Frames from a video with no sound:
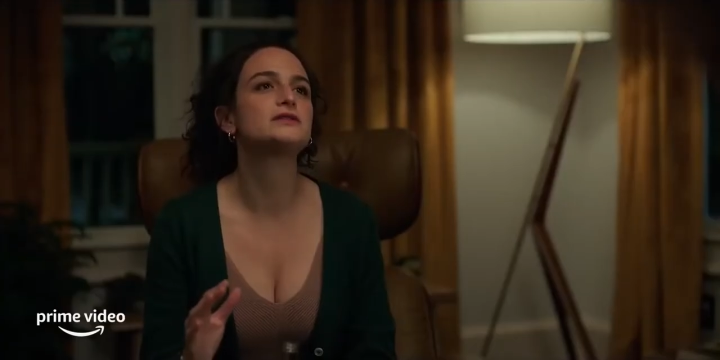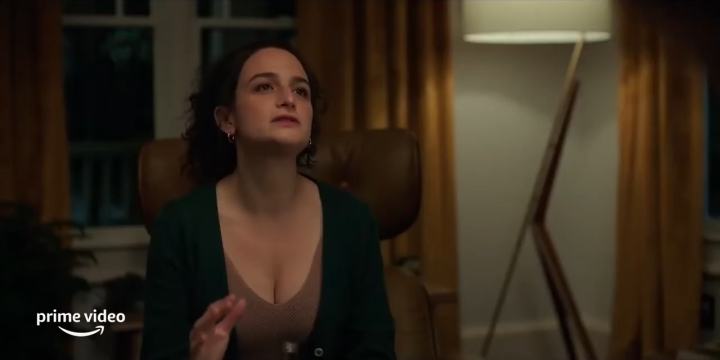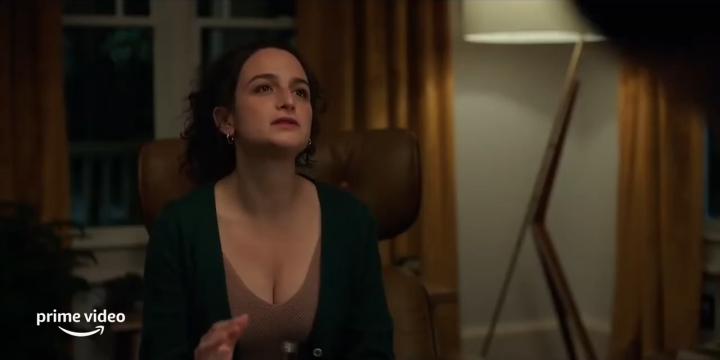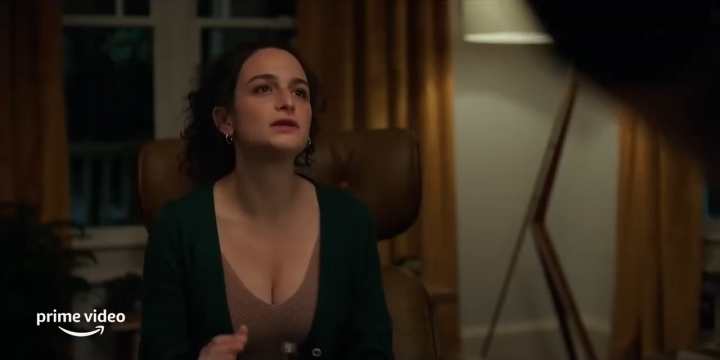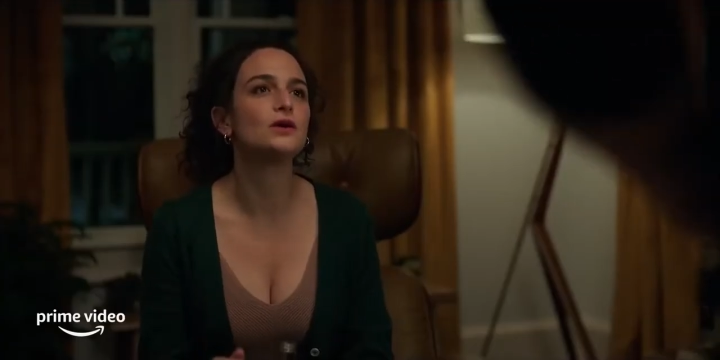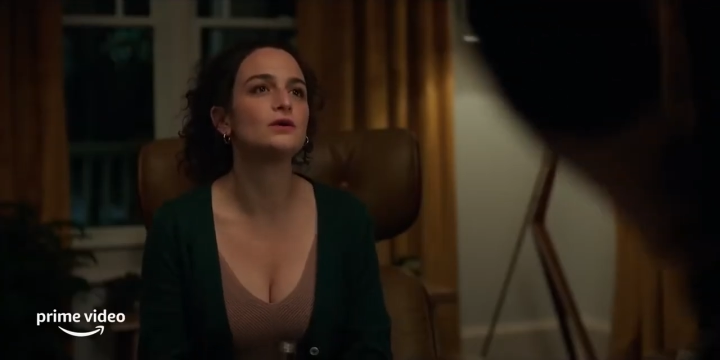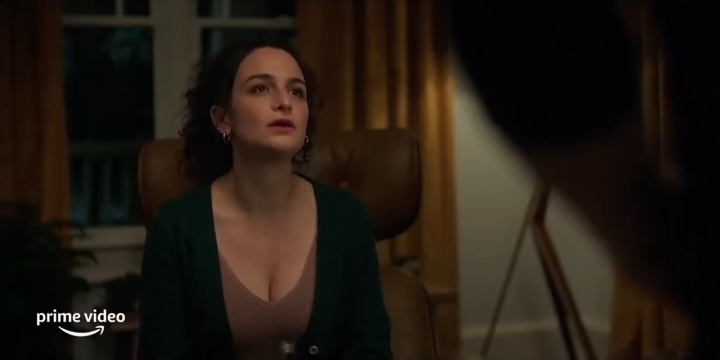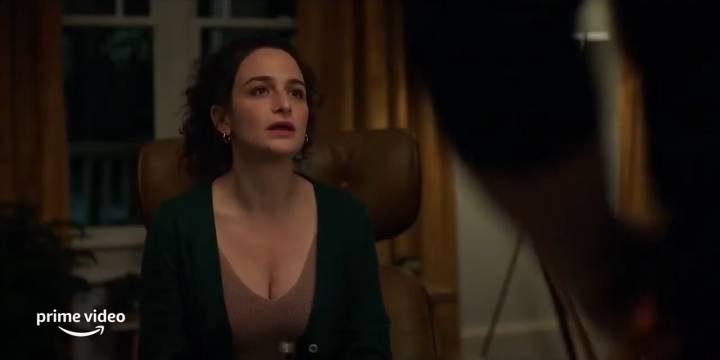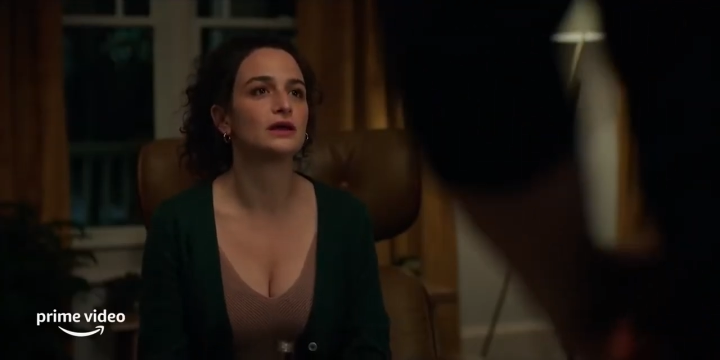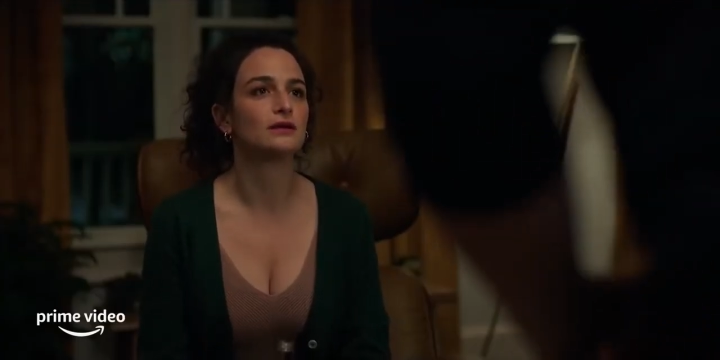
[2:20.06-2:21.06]
like
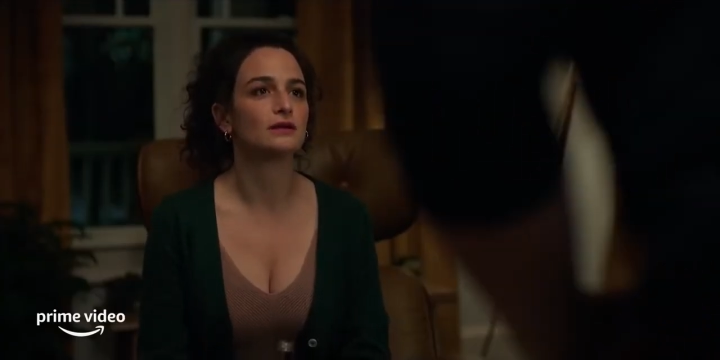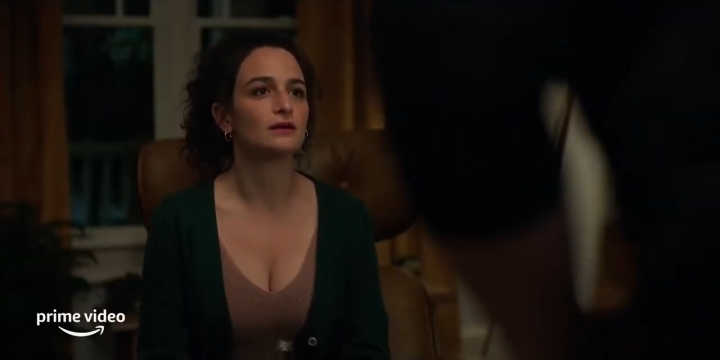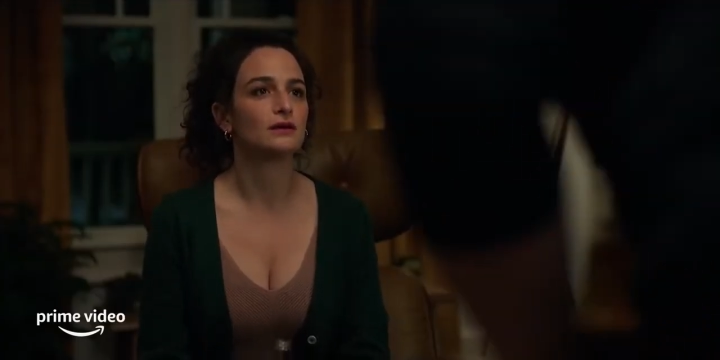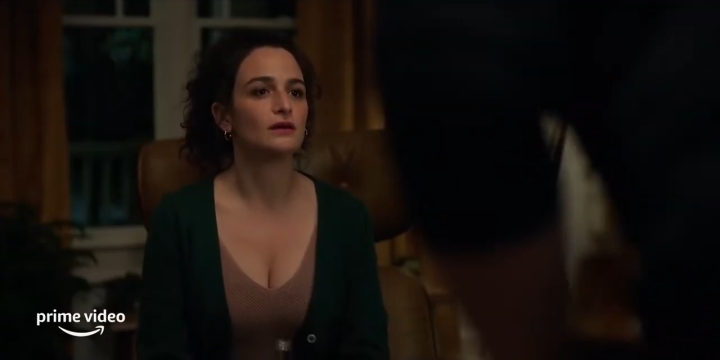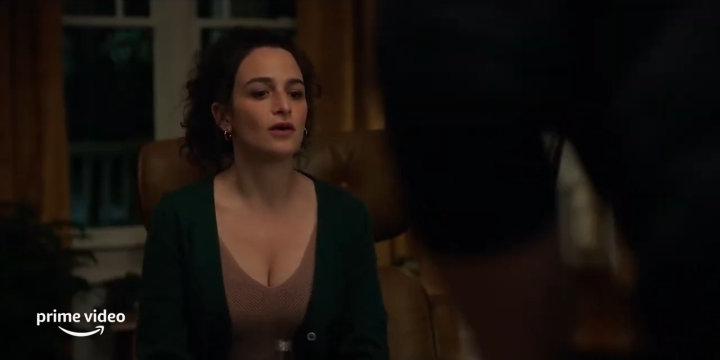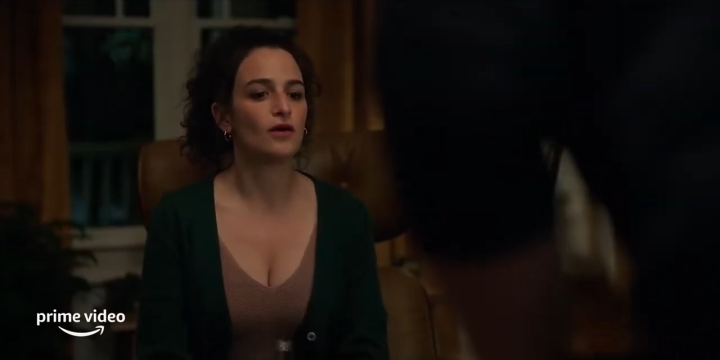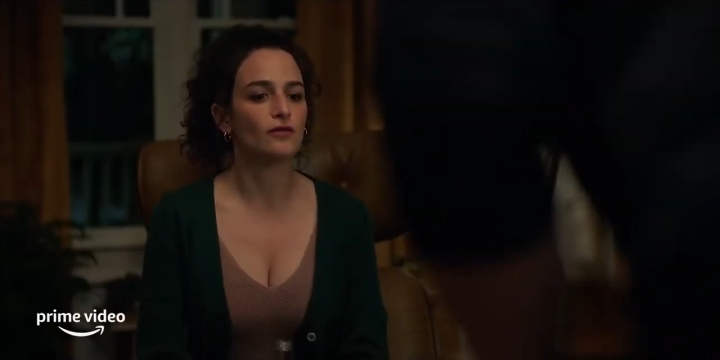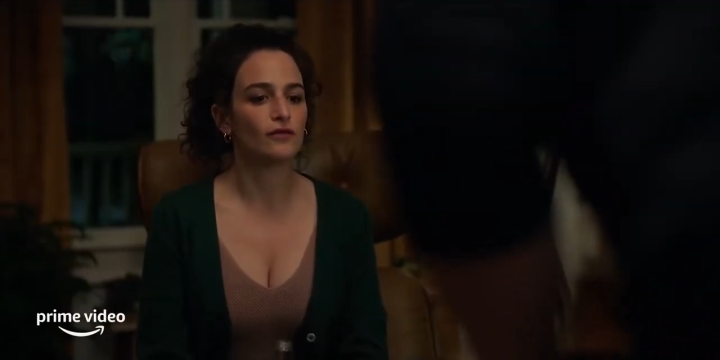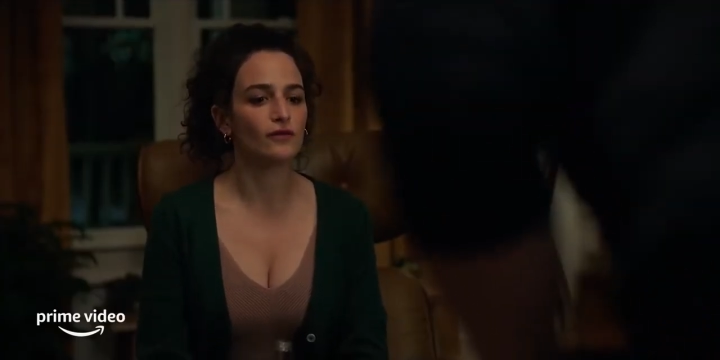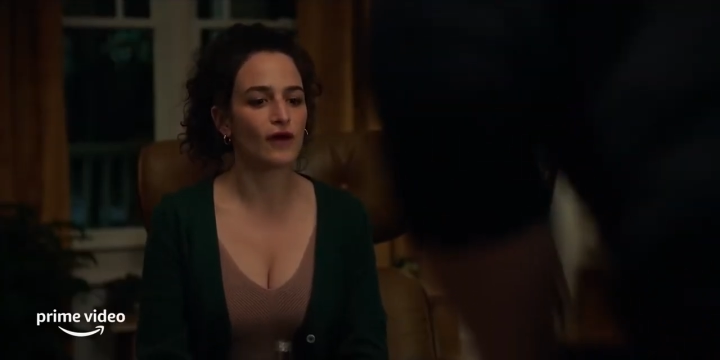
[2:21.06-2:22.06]
slowly, mm-hmm.
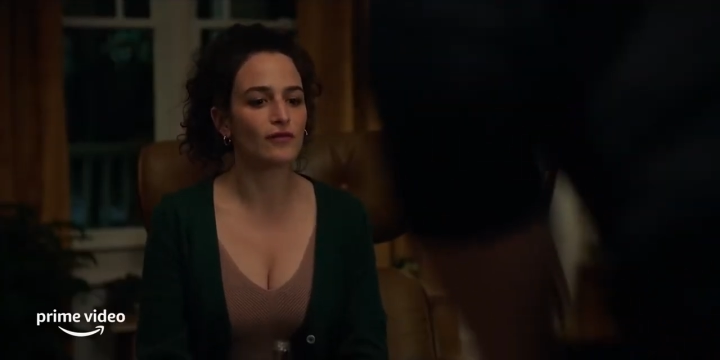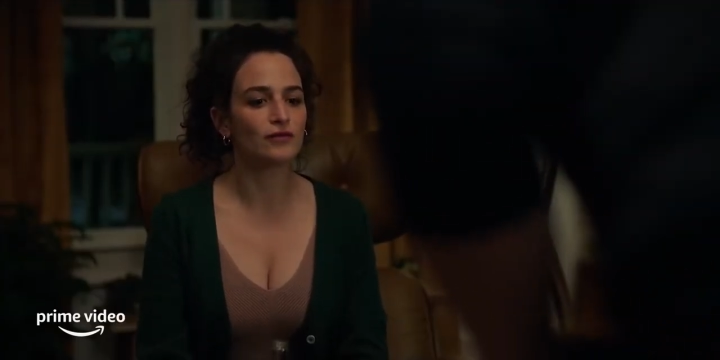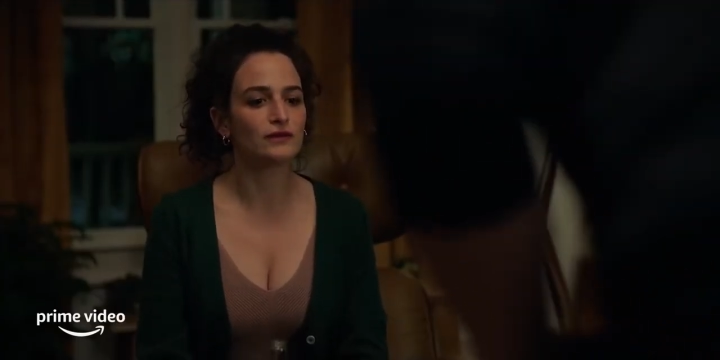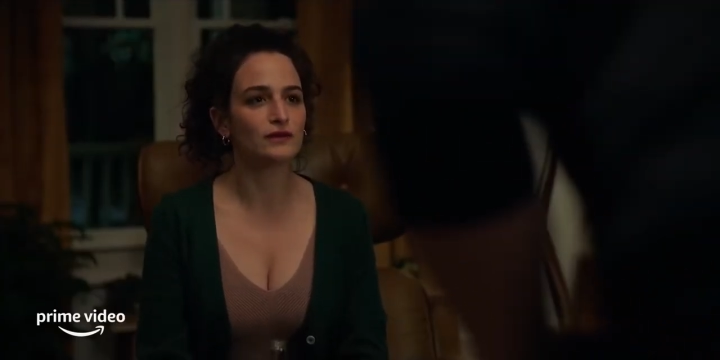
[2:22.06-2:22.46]
over five or